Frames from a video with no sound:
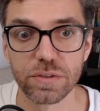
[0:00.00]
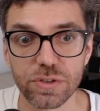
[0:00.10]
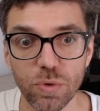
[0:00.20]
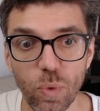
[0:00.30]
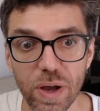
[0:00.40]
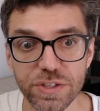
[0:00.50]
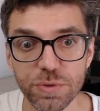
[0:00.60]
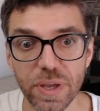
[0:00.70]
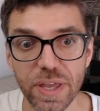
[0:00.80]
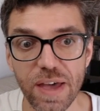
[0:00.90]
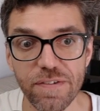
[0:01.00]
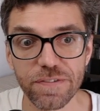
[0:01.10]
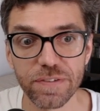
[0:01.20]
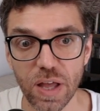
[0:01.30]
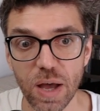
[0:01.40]
So once we
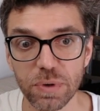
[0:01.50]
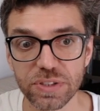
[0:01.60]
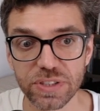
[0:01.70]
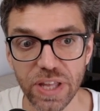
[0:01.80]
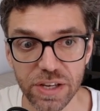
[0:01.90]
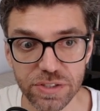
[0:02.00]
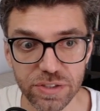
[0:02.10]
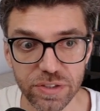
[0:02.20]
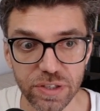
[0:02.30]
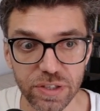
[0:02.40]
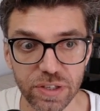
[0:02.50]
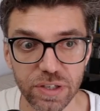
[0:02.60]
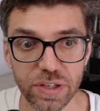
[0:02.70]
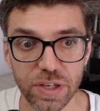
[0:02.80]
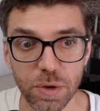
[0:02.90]
have our text
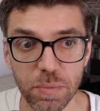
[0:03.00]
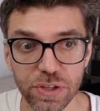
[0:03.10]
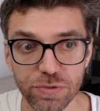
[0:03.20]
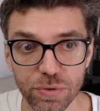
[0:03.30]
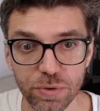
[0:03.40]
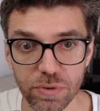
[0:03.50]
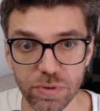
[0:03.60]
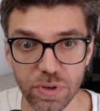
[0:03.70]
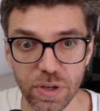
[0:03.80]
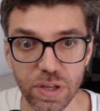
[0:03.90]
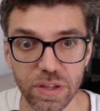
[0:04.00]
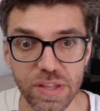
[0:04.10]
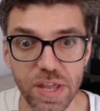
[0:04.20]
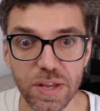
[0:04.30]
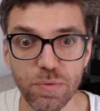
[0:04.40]
coming through,
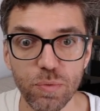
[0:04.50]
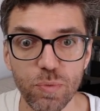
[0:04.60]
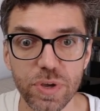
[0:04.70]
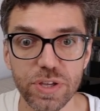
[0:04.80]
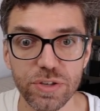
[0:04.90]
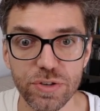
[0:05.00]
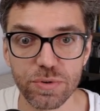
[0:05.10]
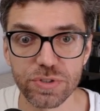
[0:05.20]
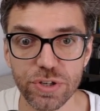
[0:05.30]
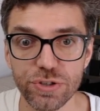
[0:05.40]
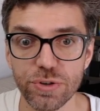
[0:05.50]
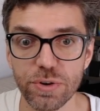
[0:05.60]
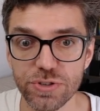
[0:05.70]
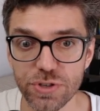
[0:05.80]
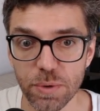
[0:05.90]
then we use a
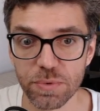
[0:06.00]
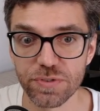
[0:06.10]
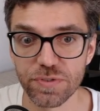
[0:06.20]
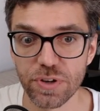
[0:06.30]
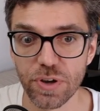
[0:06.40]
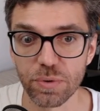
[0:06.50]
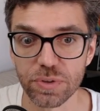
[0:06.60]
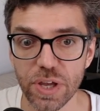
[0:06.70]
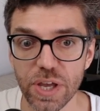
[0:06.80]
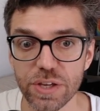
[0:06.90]
join geometry node.